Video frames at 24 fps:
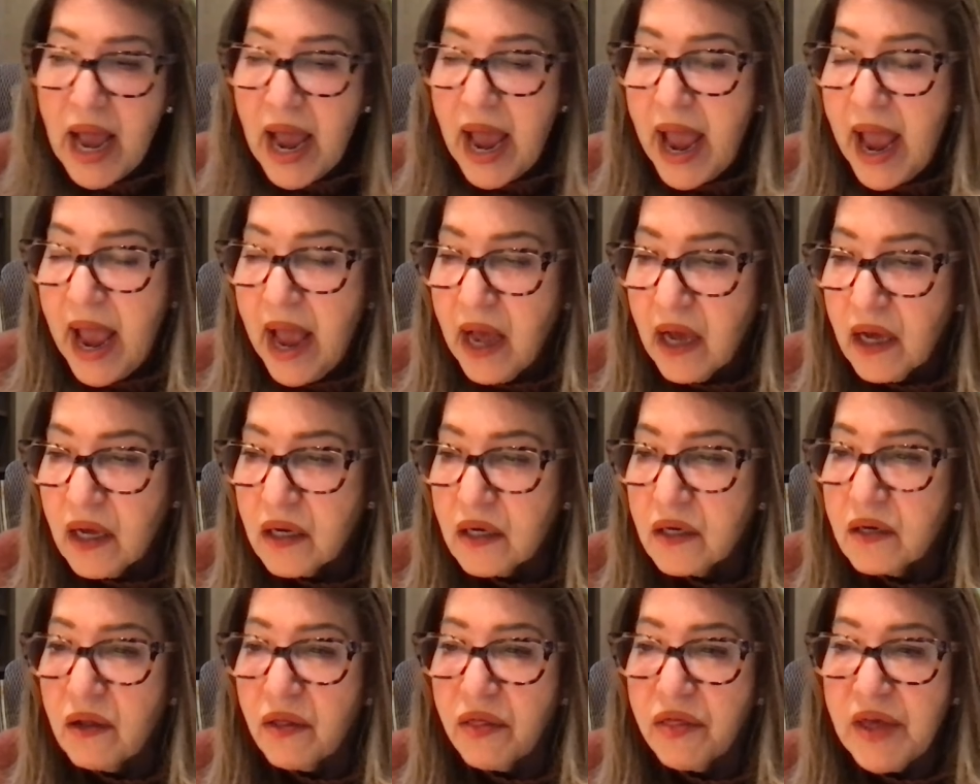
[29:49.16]

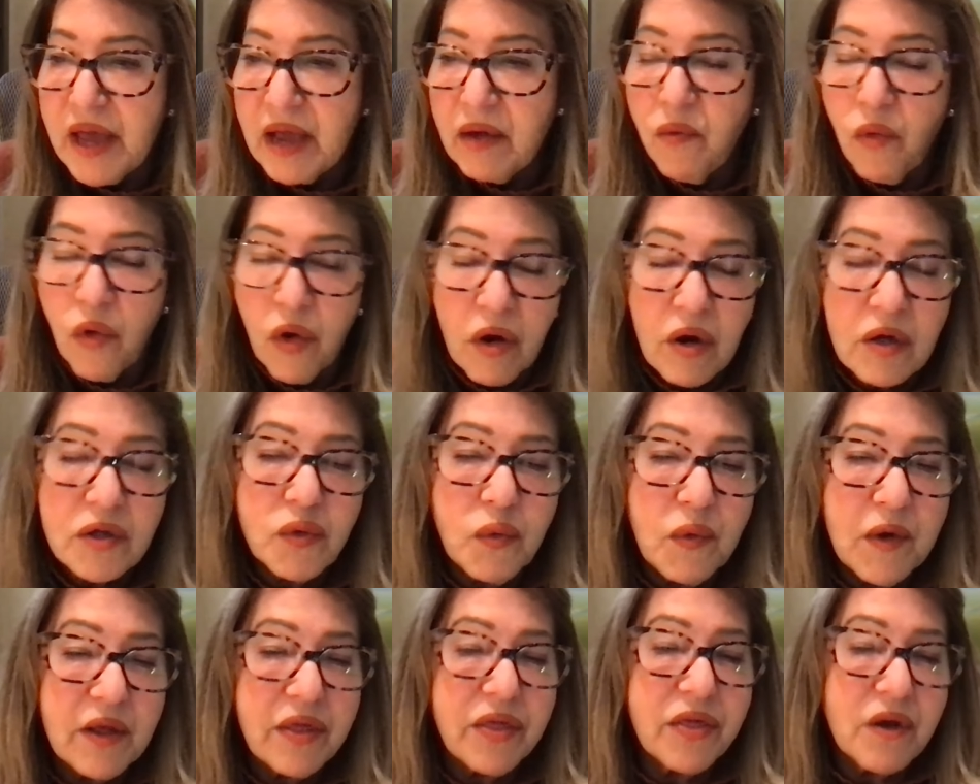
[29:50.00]
And they worked
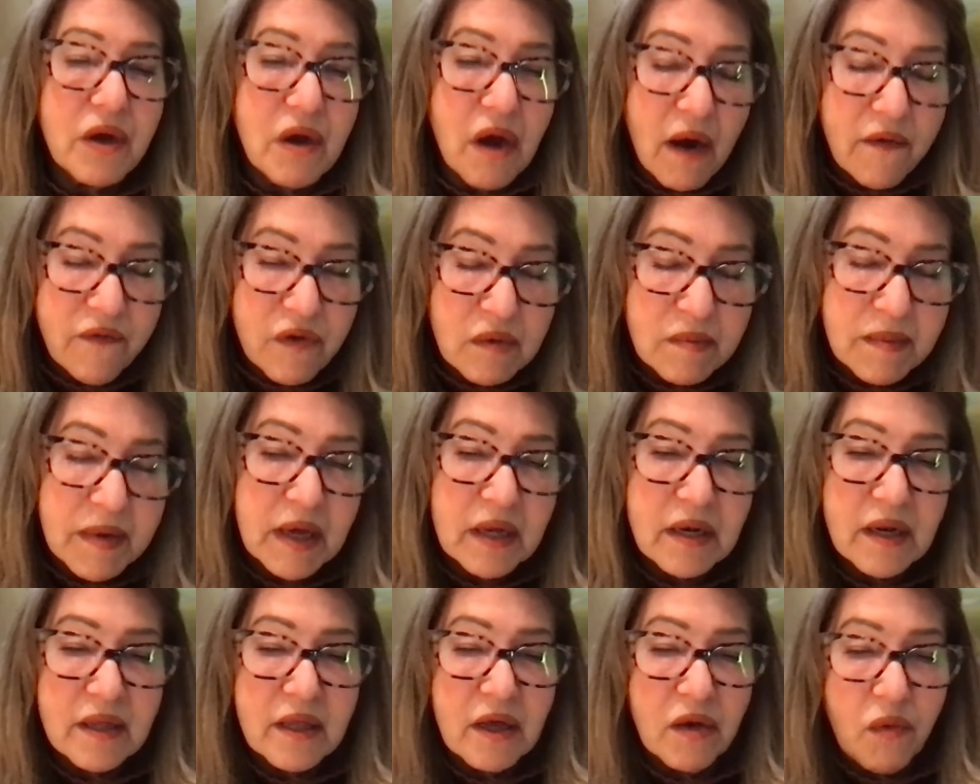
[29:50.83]
with the
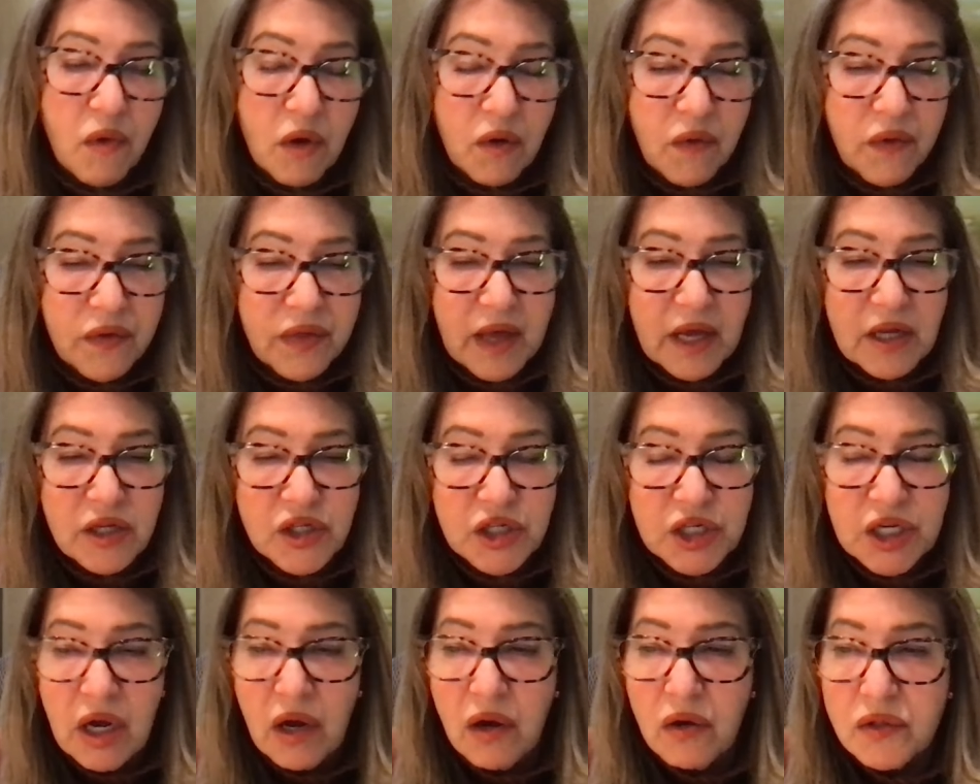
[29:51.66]
government and they worked with
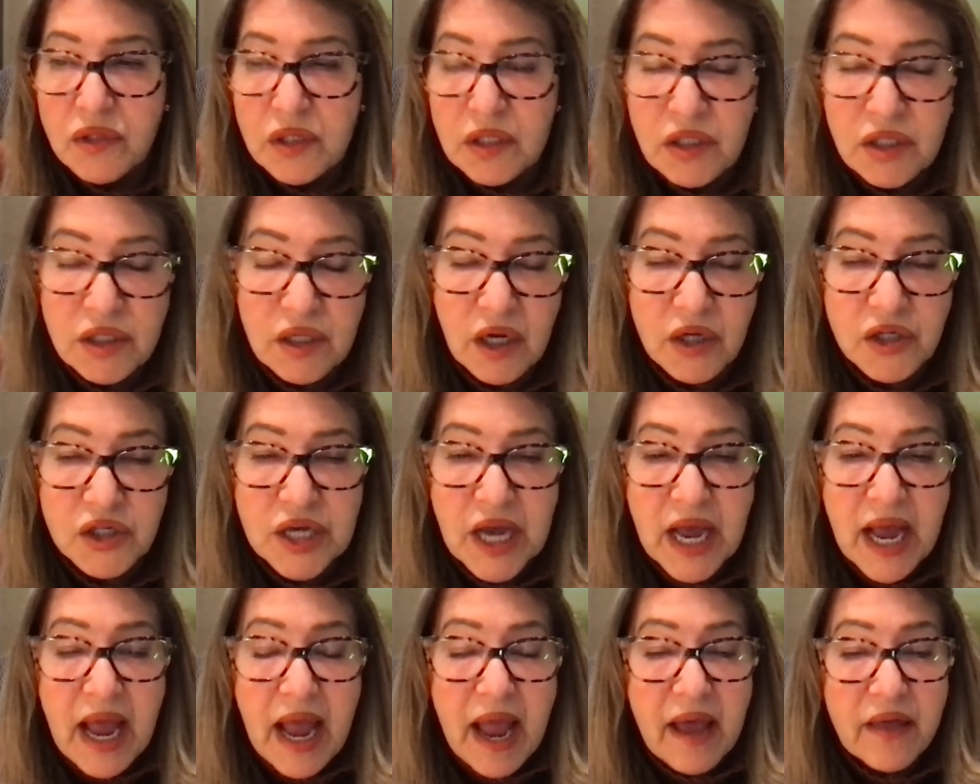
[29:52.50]
NGOs and such,
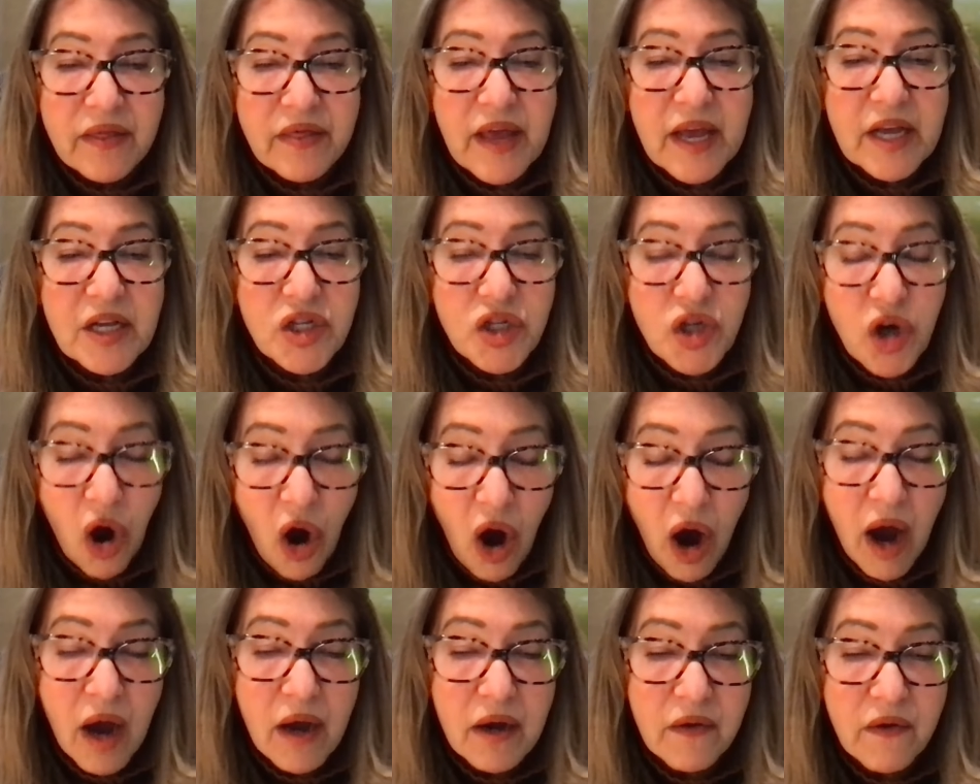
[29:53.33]
and they
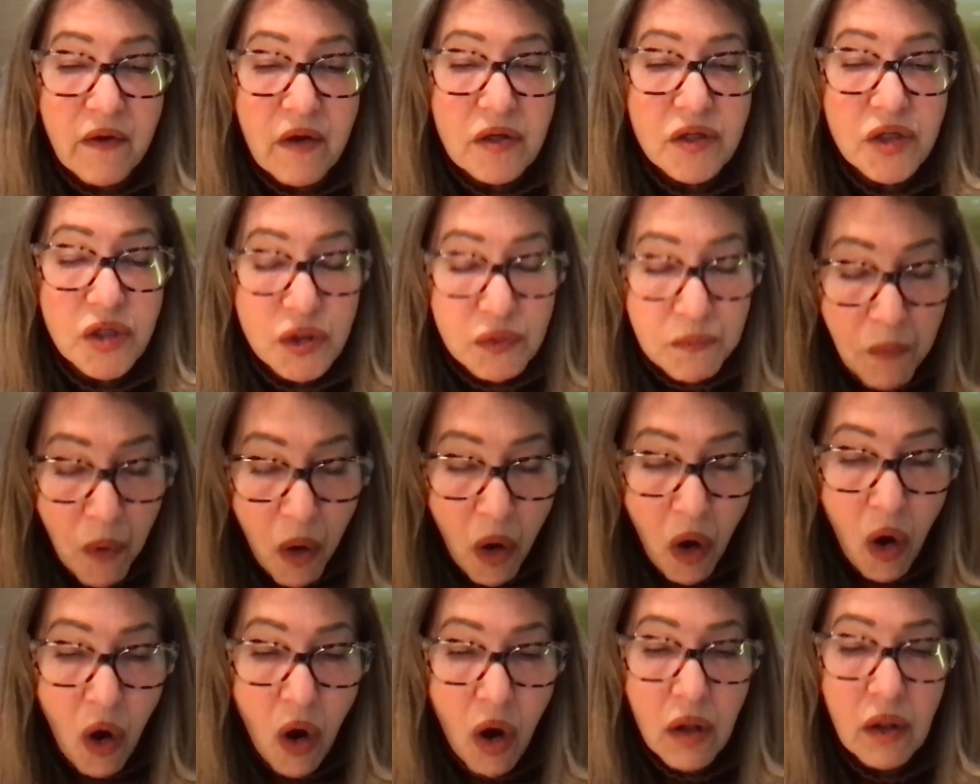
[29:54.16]
taught
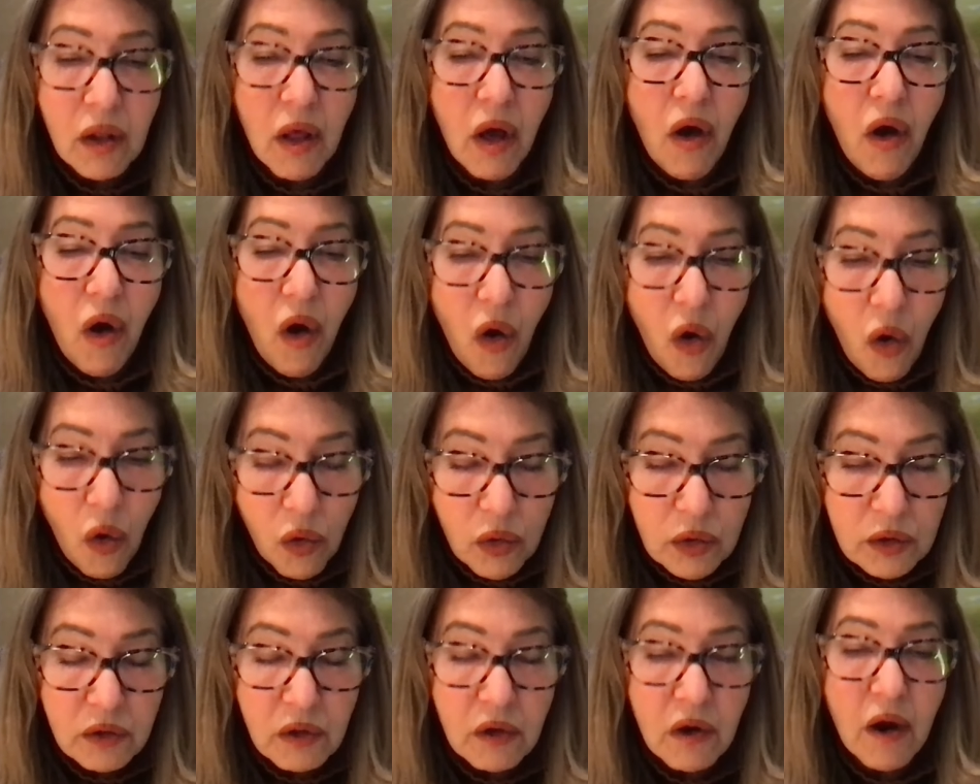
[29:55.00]

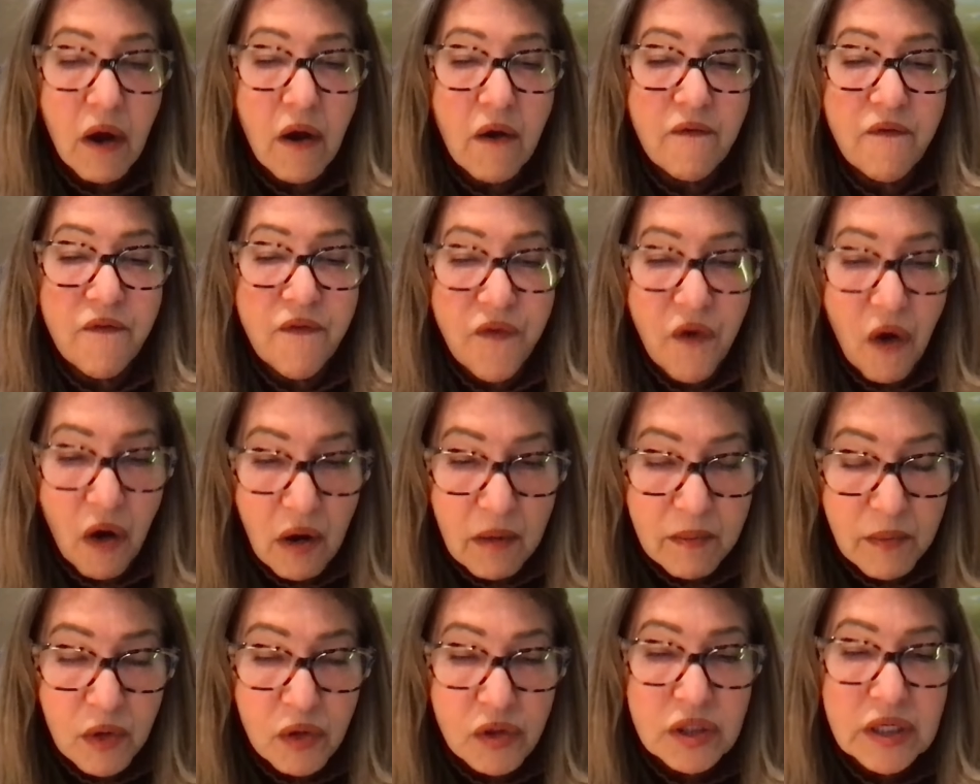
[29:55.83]
smallholder
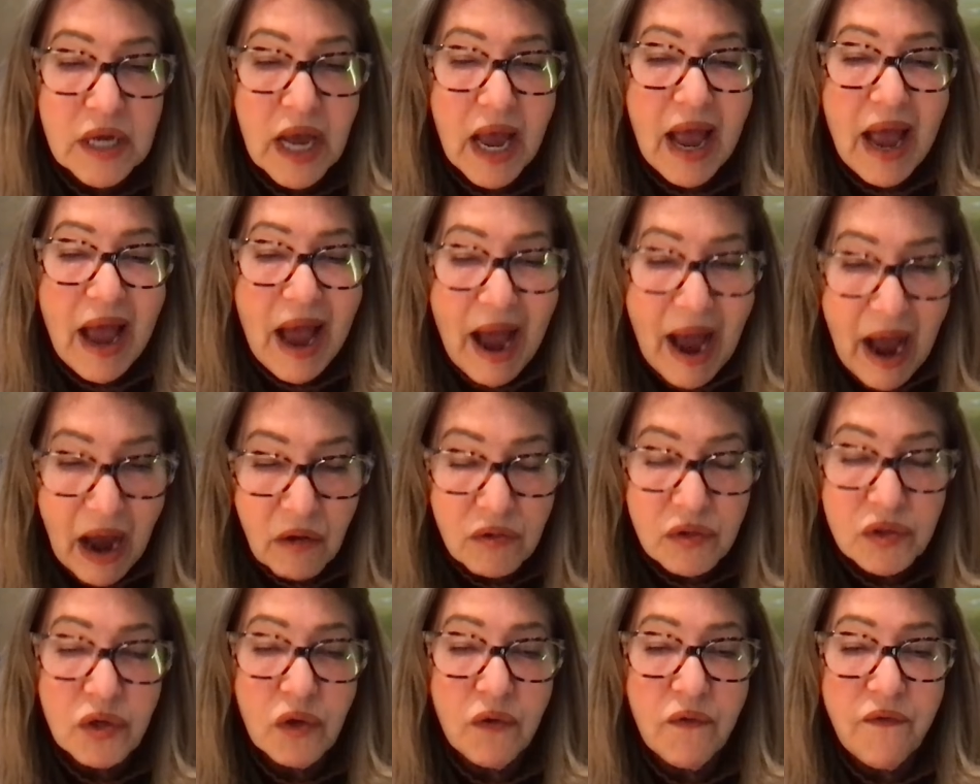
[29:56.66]
farmers
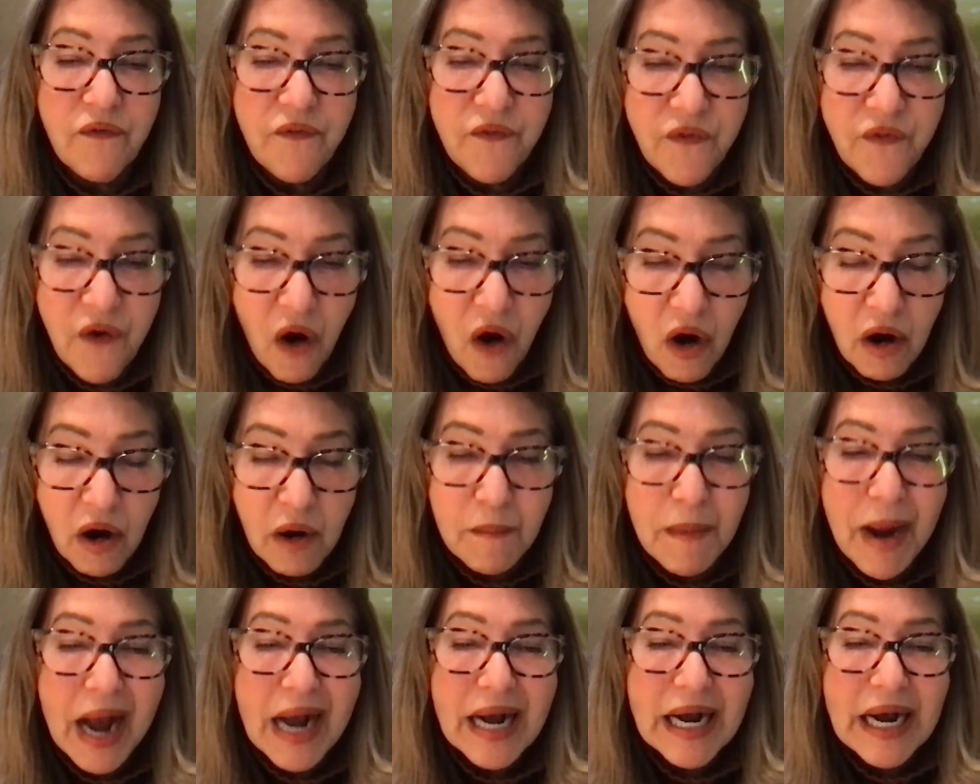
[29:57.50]
how to
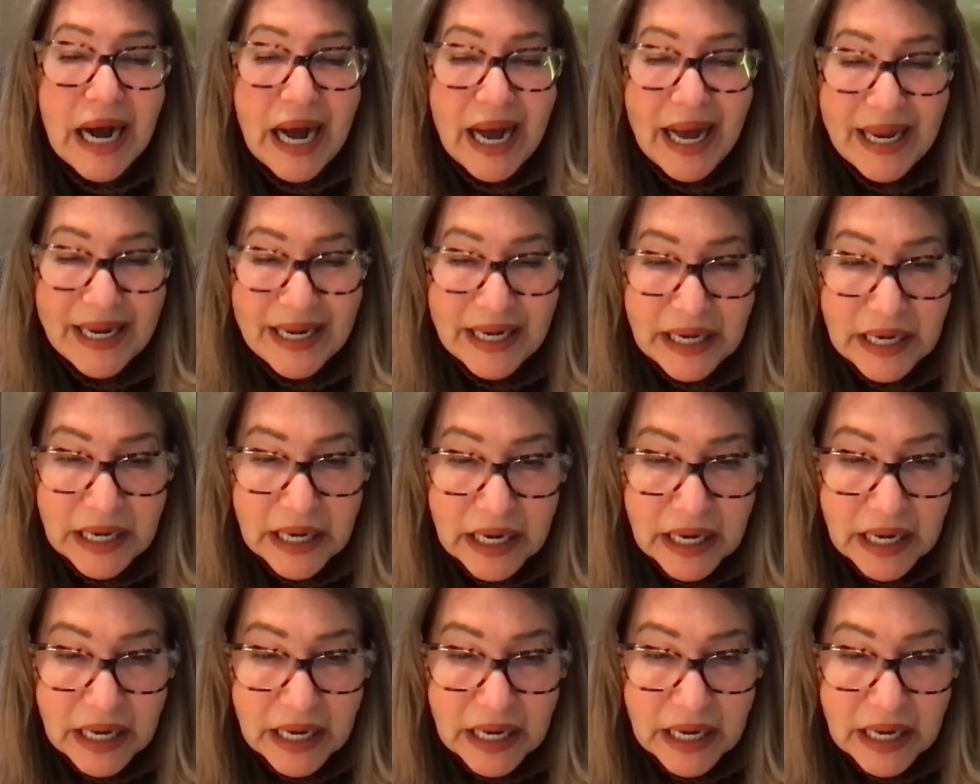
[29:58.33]
farm cotton.